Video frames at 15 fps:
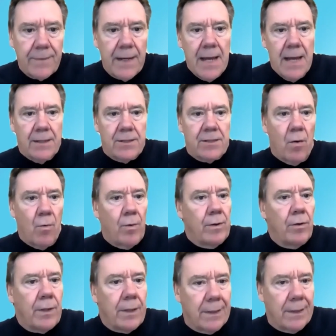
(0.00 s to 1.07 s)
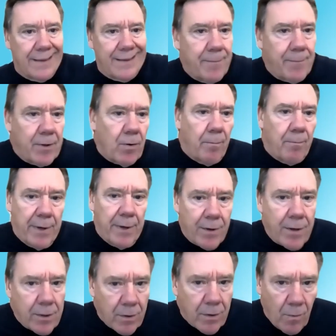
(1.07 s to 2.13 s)
And so when we look at a typical
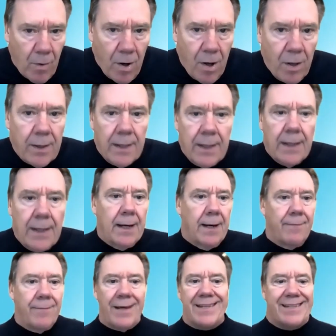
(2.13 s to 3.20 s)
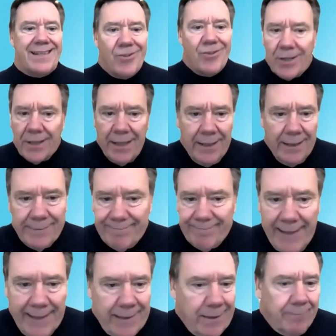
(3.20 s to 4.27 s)
barrier wall, that's essentially like
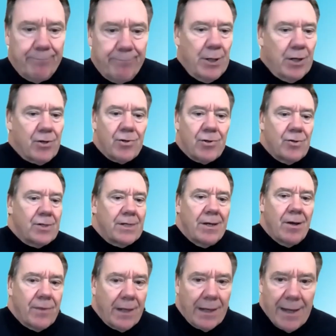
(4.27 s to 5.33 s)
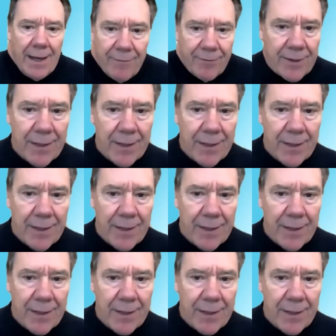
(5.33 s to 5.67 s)
the picture you see on the left.